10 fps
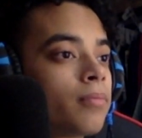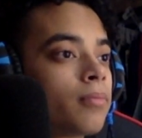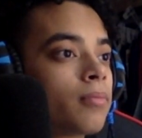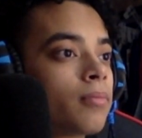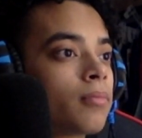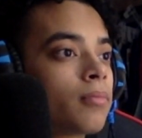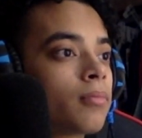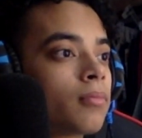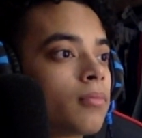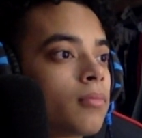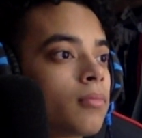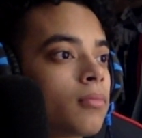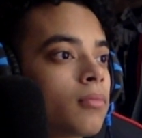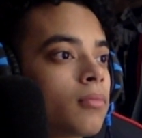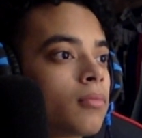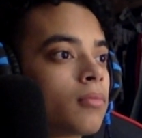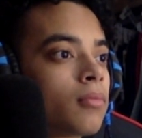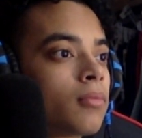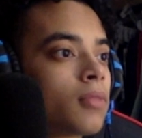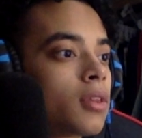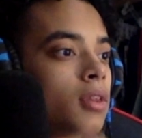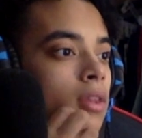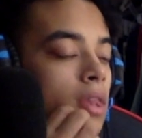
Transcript: Nobody speaks.